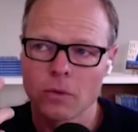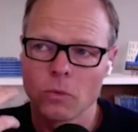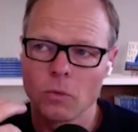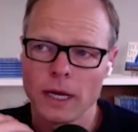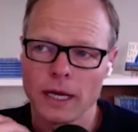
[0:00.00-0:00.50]

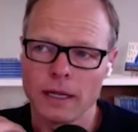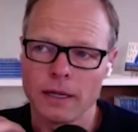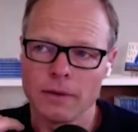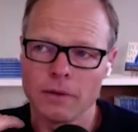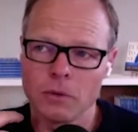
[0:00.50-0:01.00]

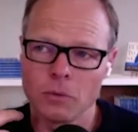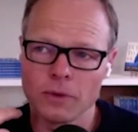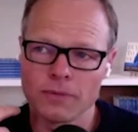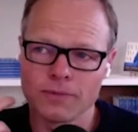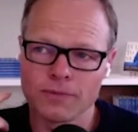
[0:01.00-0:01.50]
when
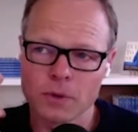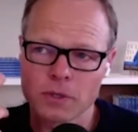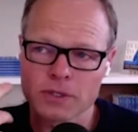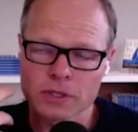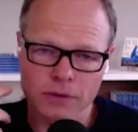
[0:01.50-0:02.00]
we
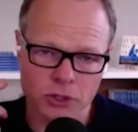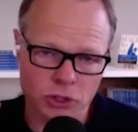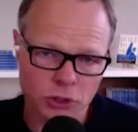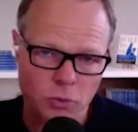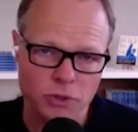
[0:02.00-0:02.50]
focus on the
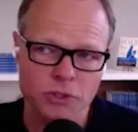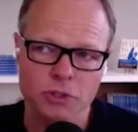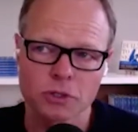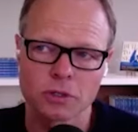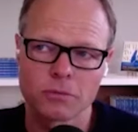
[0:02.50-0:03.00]

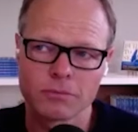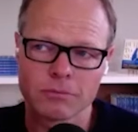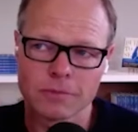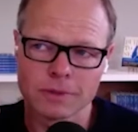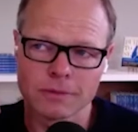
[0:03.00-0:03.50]

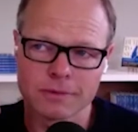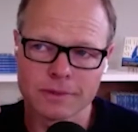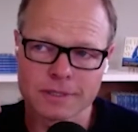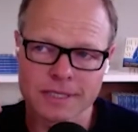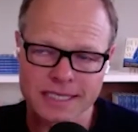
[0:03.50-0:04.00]
short-term
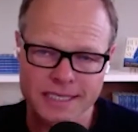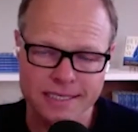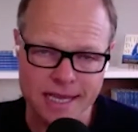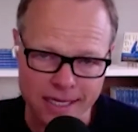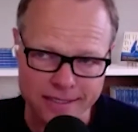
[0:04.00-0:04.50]

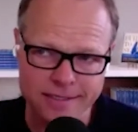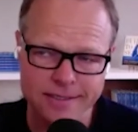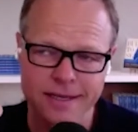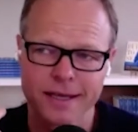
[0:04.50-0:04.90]
success.